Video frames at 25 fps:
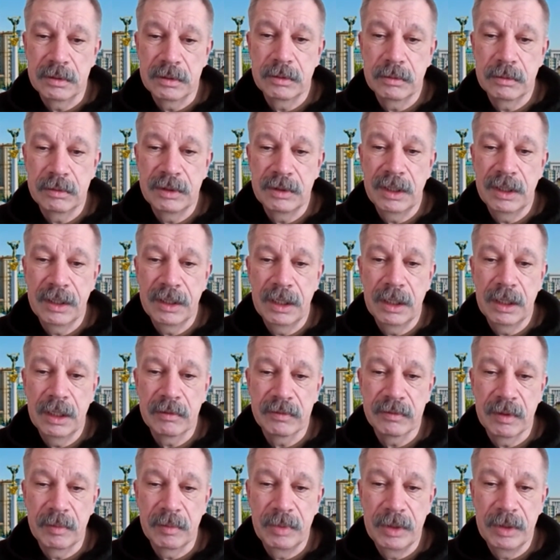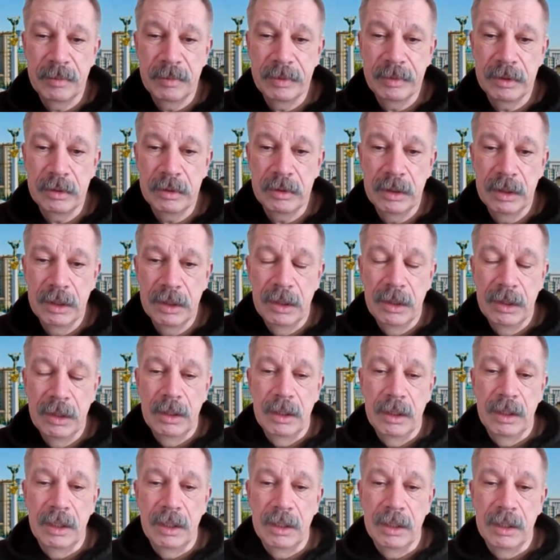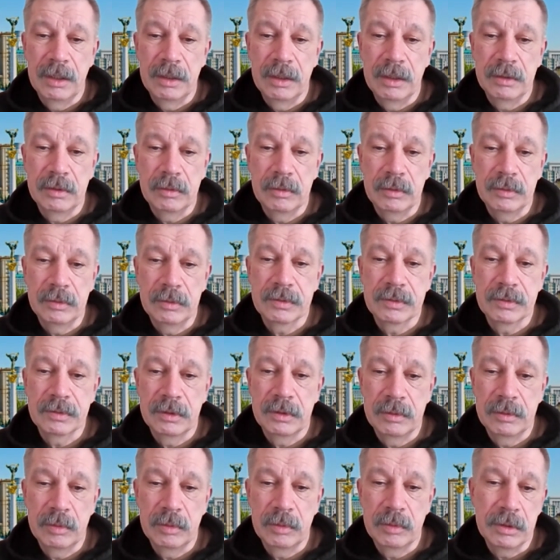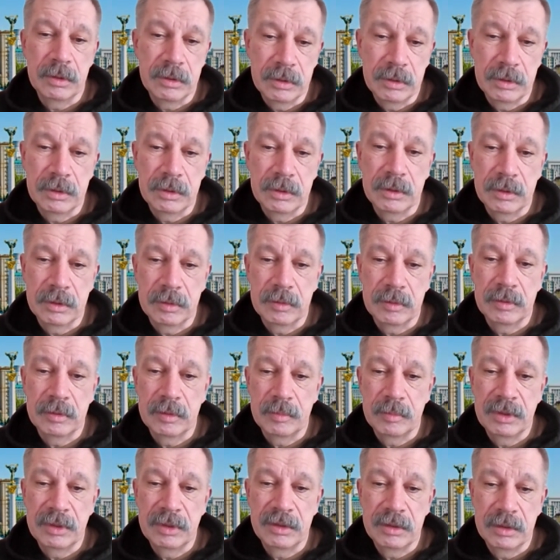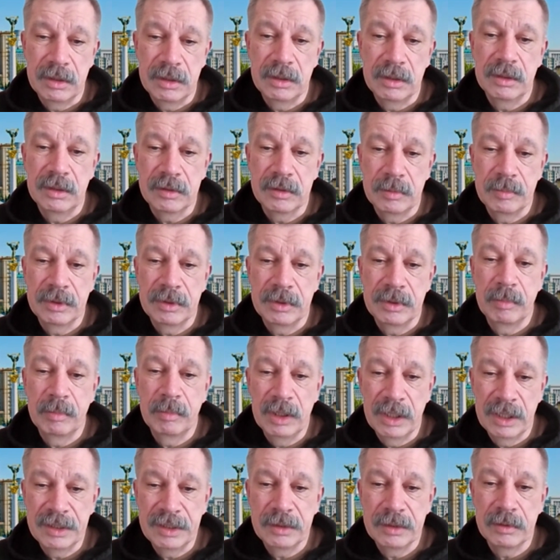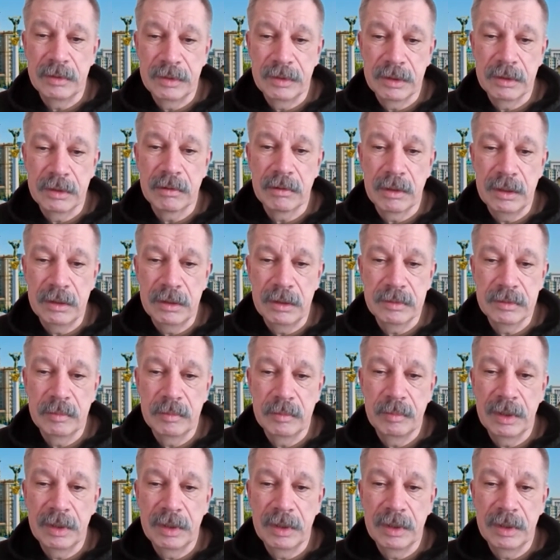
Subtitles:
to take care of the people, and also it will be a little bit bloody on the ground.